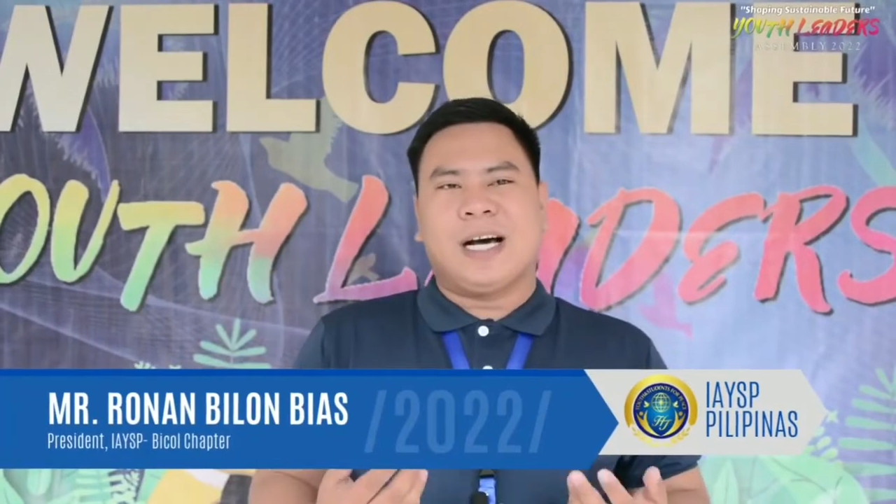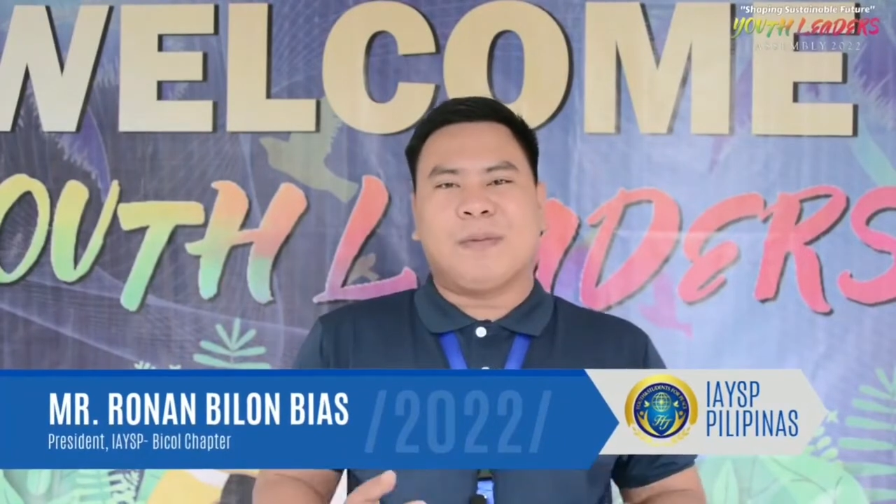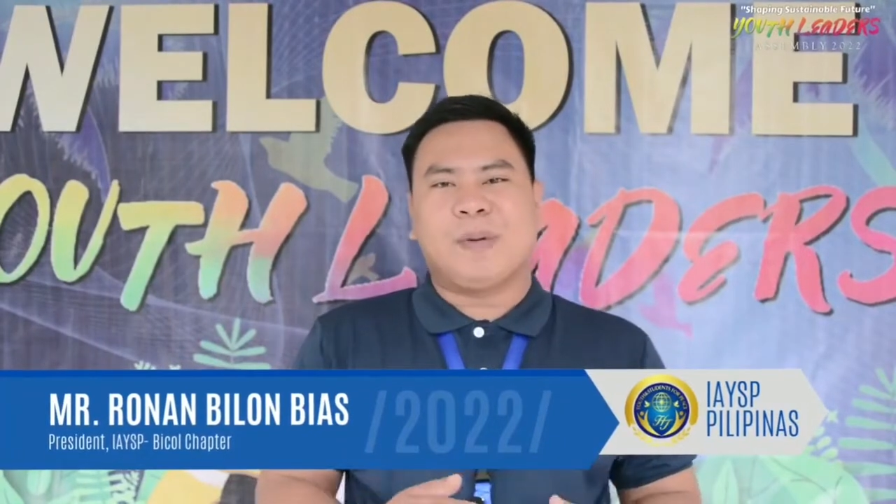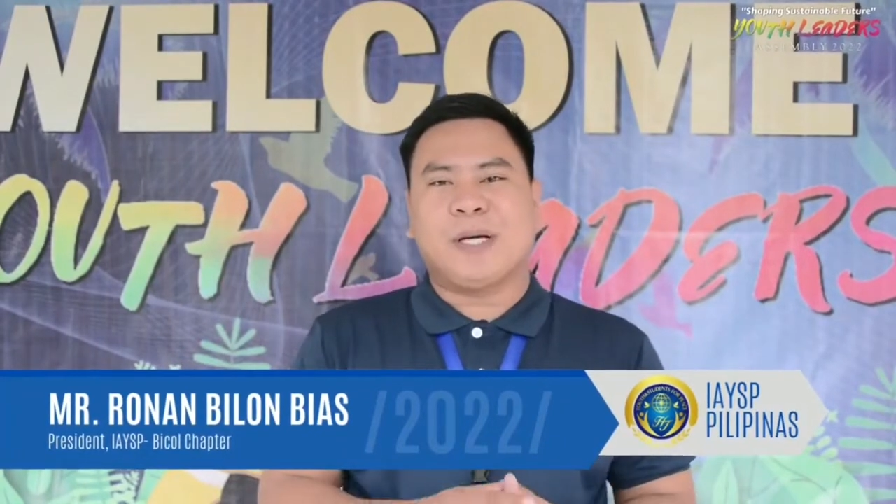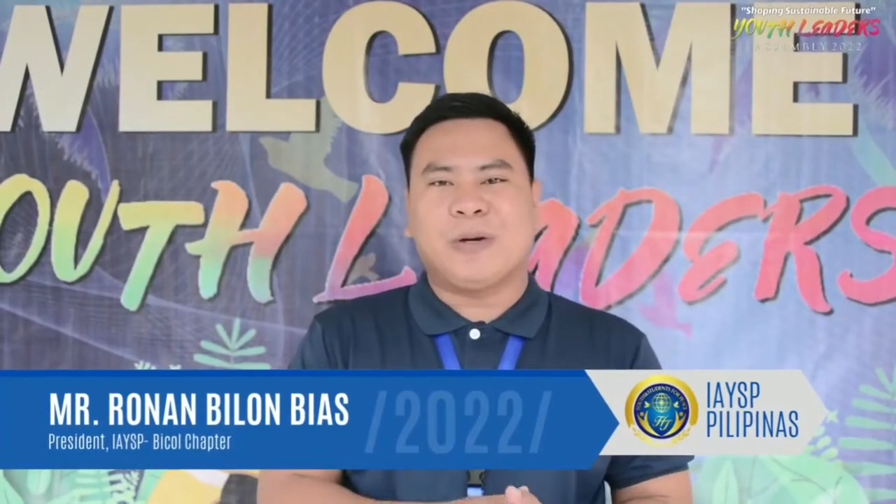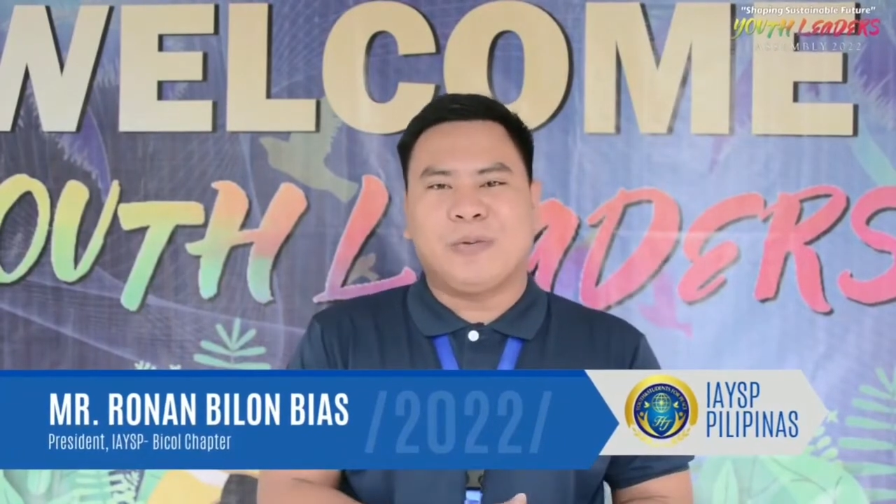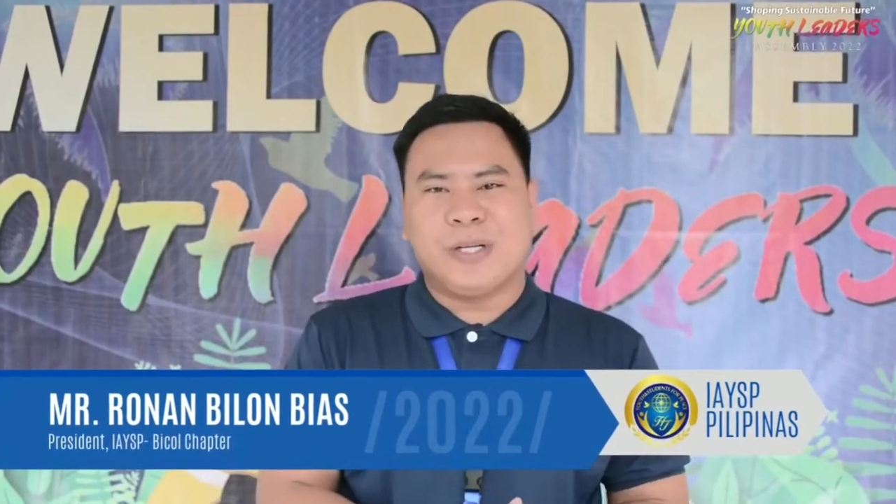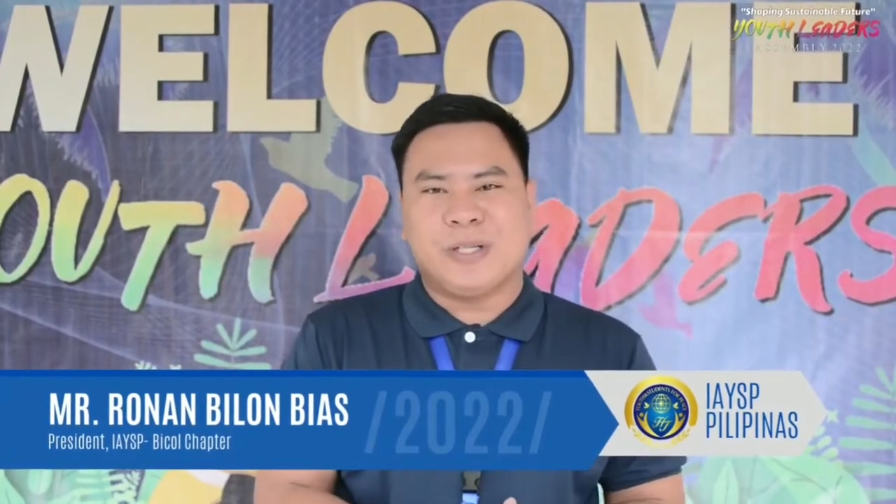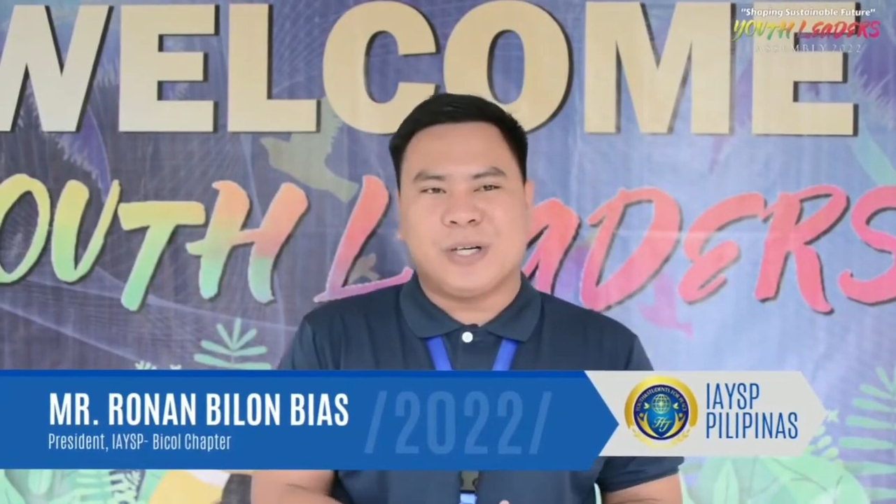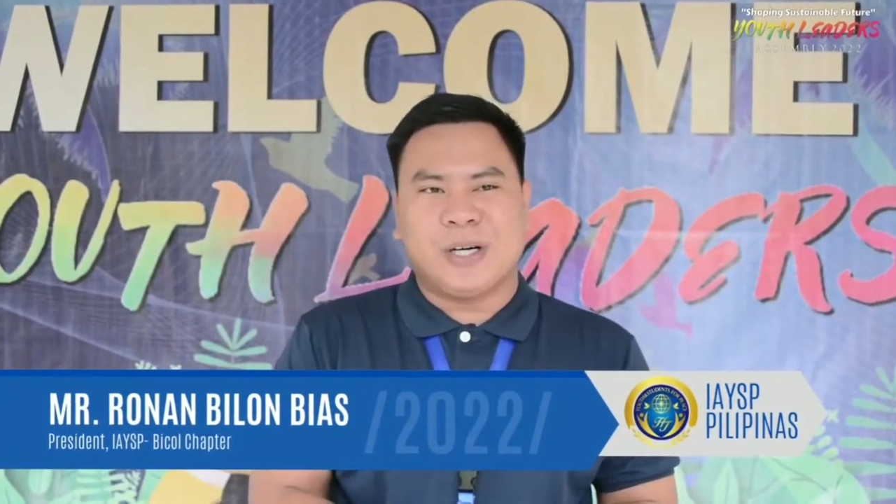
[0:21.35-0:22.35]
Bicol
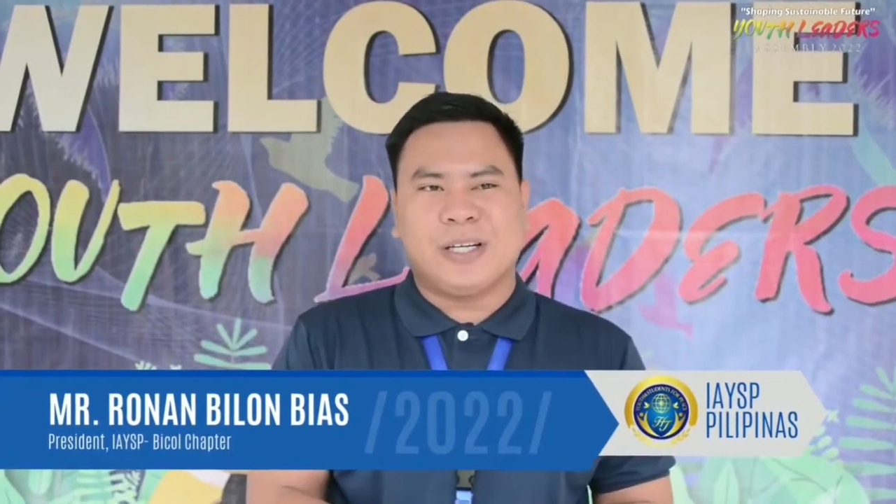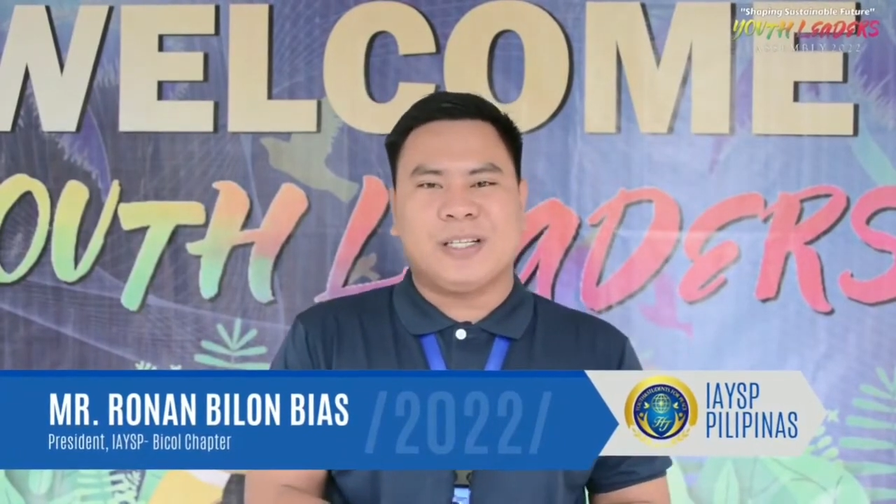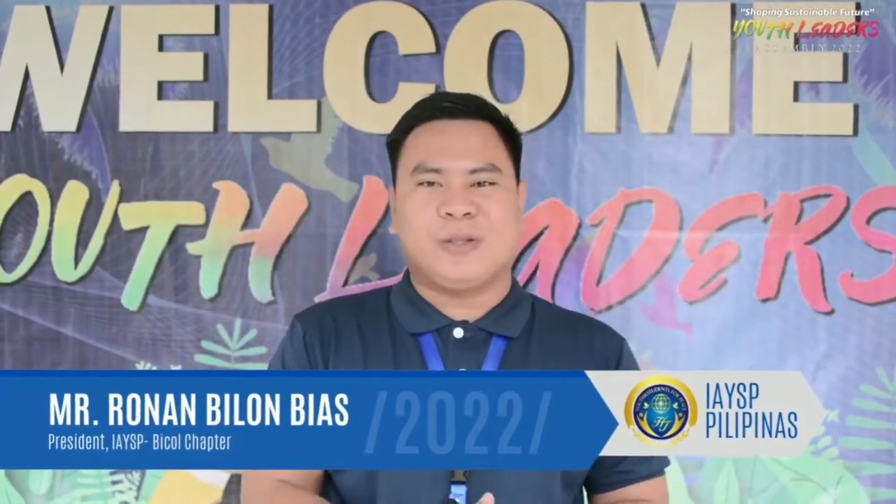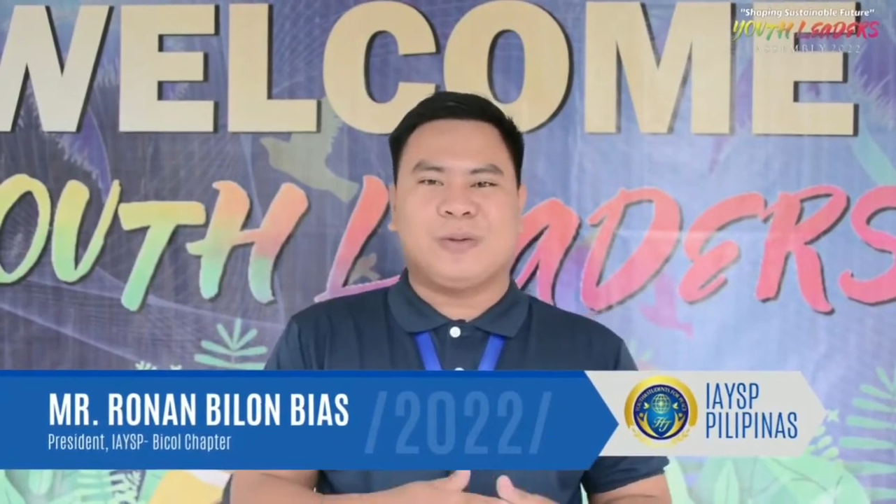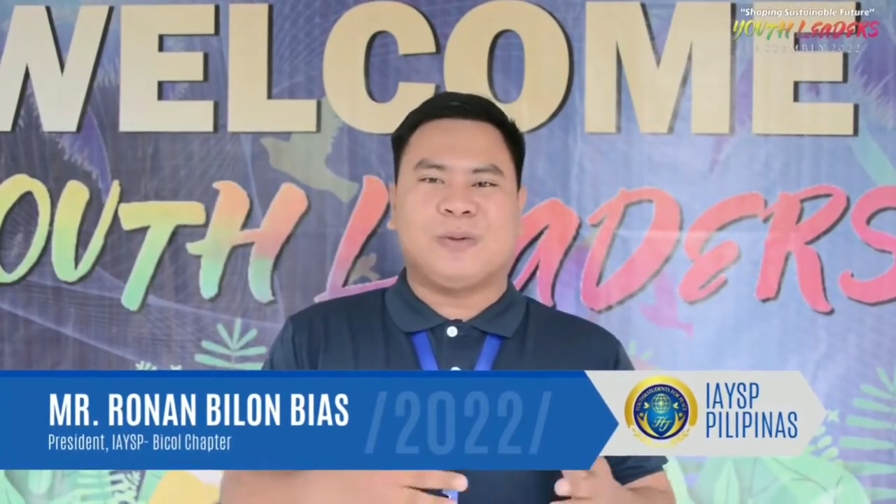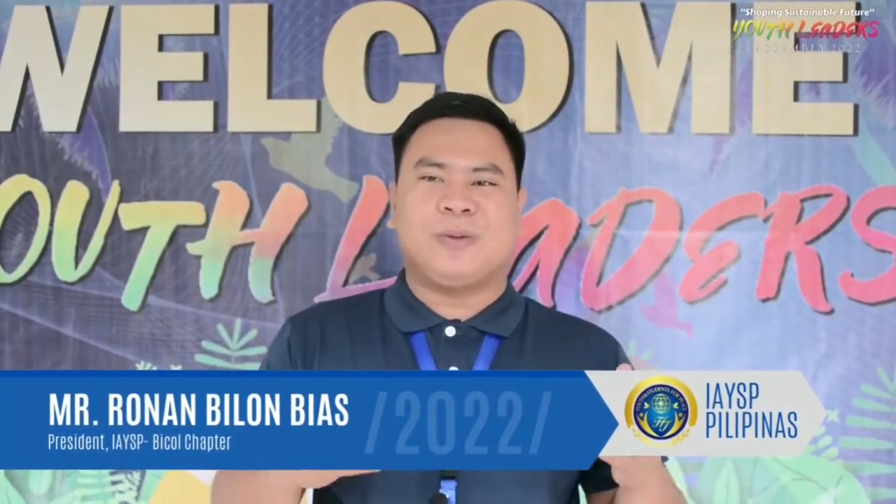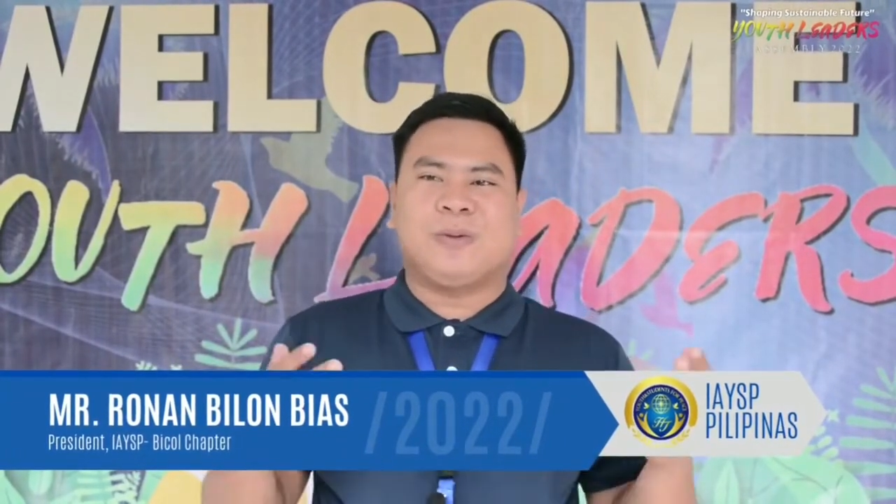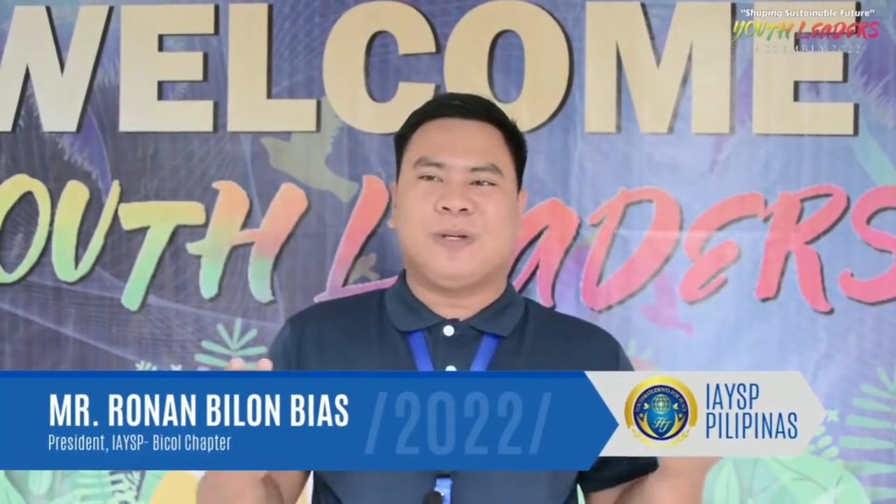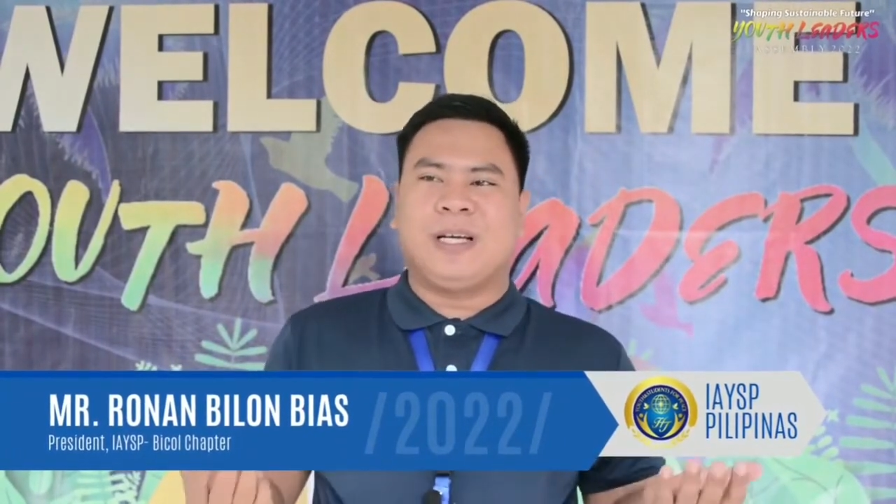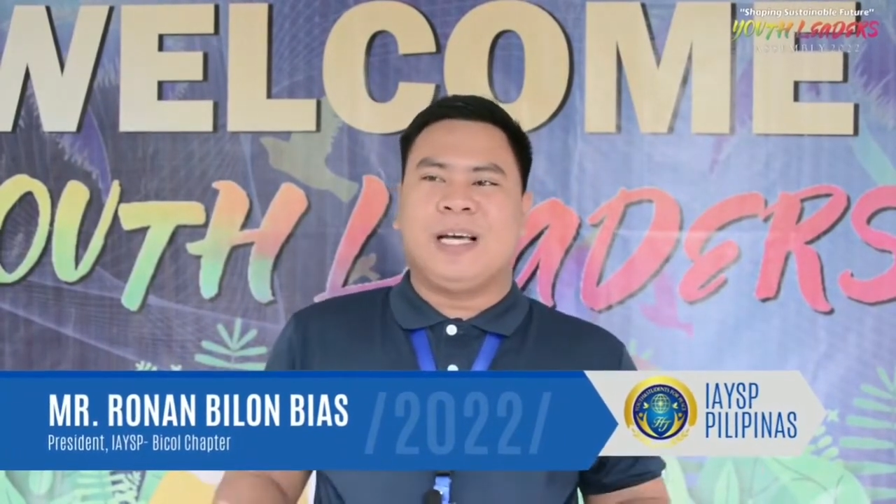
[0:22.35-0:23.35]
region to